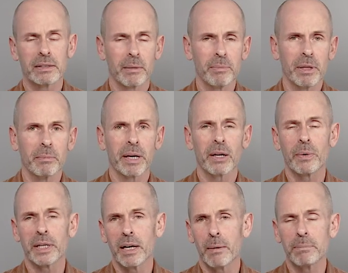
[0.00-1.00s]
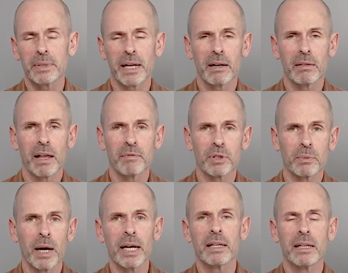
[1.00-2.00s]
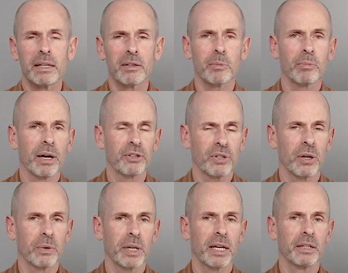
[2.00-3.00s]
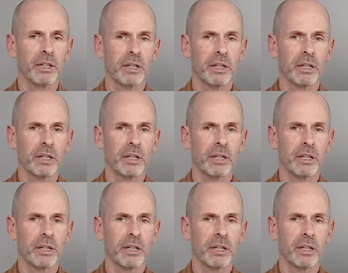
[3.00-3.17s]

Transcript: something by going up, down, left, or right, and then you'll press OK to